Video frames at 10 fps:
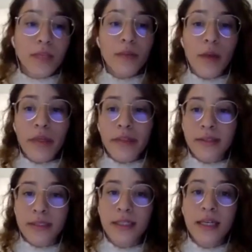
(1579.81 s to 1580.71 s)

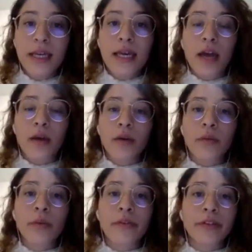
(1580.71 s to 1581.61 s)
Hemorrhagity
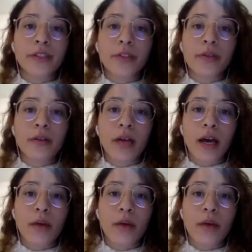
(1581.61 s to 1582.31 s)
refers to the